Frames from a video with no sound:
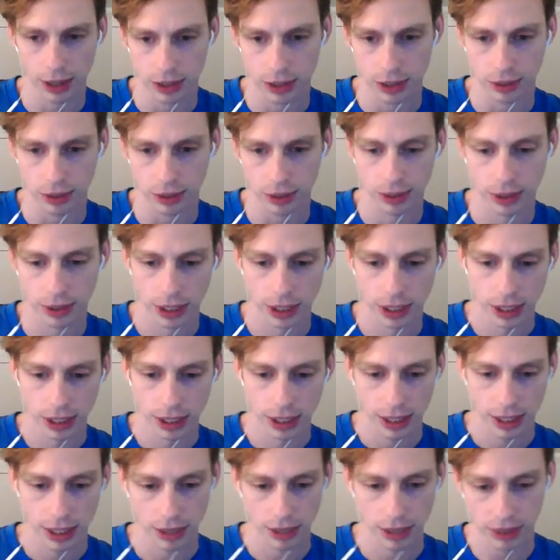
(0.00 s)
So
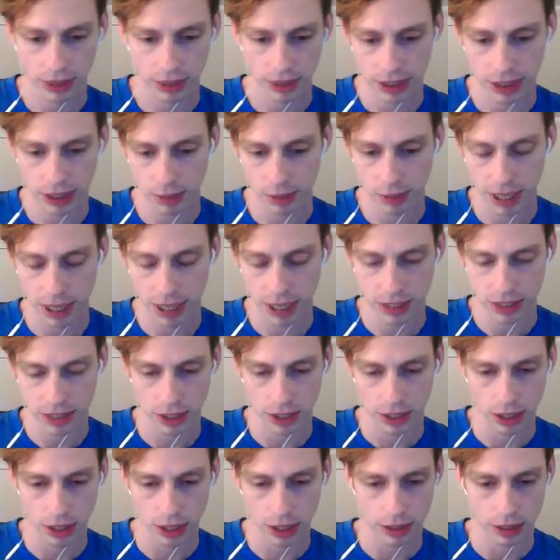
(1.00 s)
it really depends
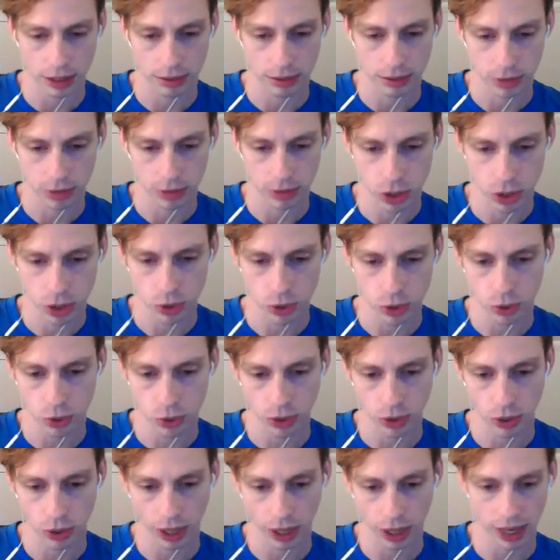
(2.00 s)
on
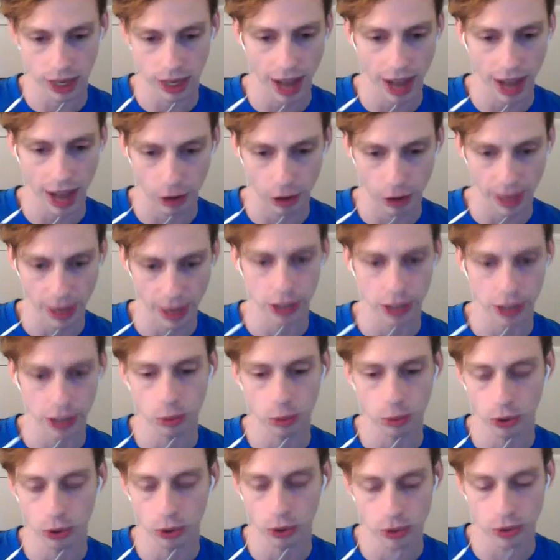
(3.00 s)
you and how
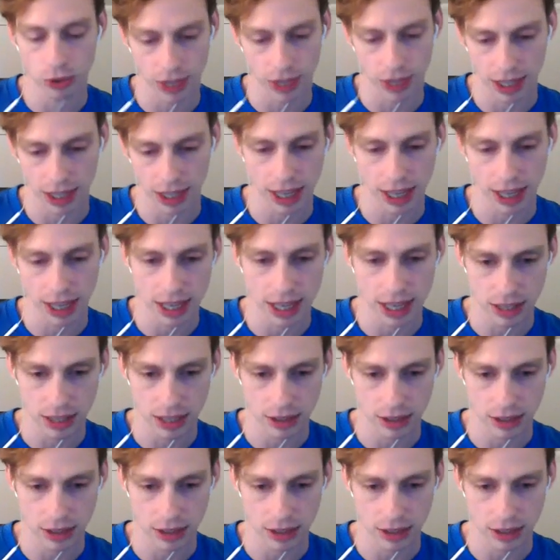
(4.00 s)
valuable you think that is.